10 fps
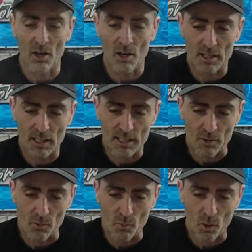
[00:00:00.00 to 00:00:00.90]
got like a
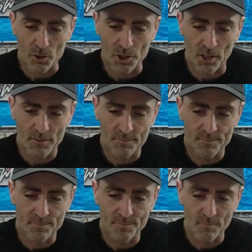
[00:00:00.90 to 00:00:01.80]
little washer
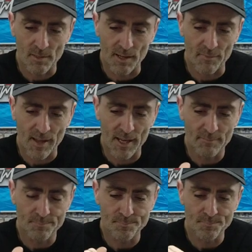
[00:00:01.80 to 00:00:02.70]
around
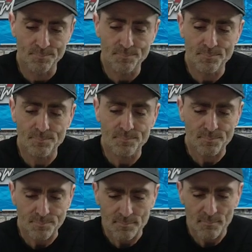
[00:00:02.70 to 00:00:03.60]
there,
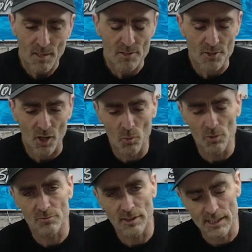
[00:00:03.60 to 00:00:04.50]
so I
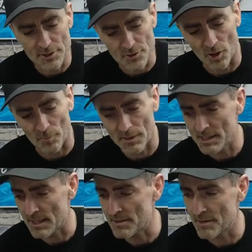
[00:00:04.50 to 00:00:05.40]
wouldn't really drop
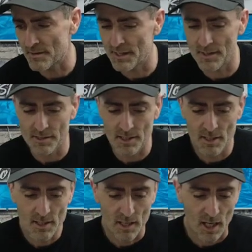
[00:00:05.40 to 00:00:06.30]
this into thinners.
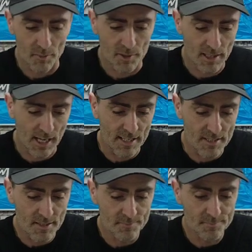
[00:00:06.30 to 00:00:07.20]
I would
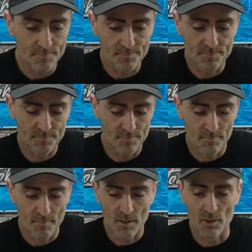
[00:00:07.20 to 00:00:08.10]
get
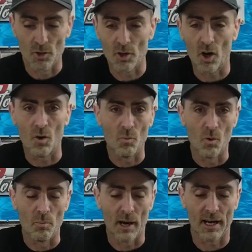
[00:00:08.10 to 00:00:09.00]
your cotton
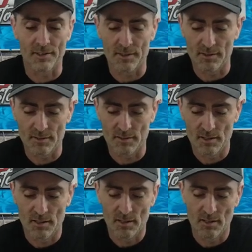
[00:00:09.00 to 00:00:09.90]
wool pad,
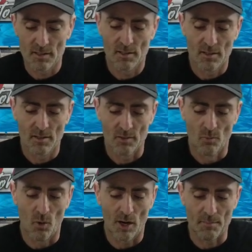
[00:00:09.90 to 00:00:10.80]

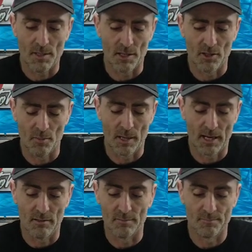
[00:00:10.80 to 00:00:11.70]
wipe your cup
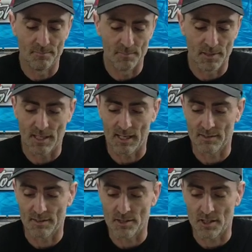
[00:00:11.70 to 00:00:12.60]
out, and
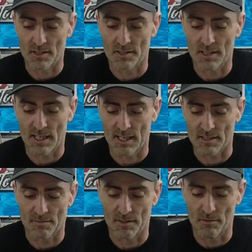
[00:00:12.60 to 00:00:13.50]
that, as you can see,
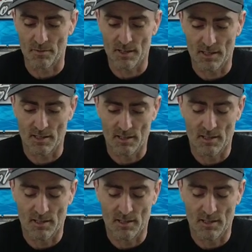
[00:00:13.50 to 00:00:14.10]
that's filthy,